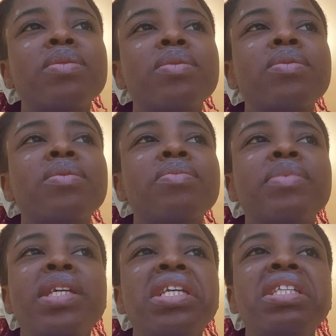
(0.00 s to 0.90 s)
So
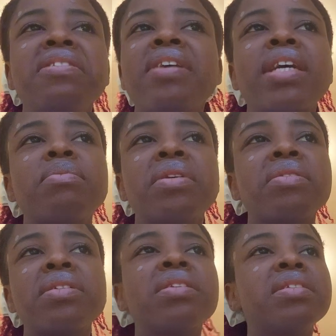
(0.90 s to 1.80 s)
he did not ask me a
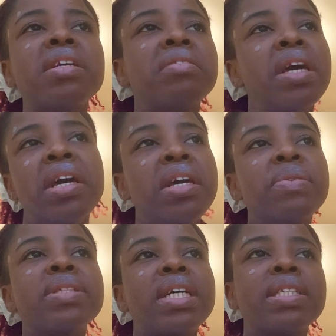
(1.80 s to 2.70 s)
question. He said he
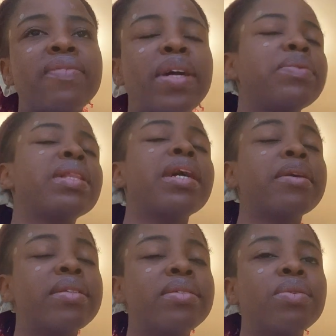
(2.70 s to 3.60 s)
was satisfied with like
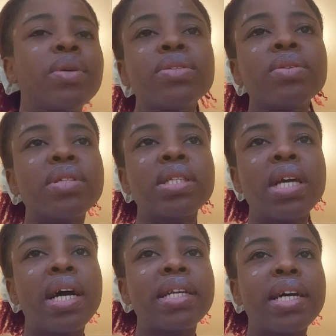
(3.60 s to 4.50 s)
the questions they
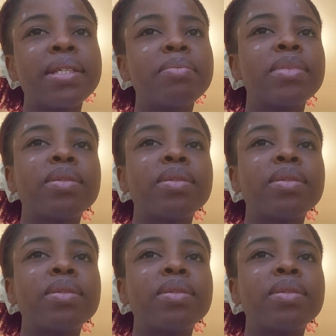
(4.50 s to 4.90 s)
had asked me.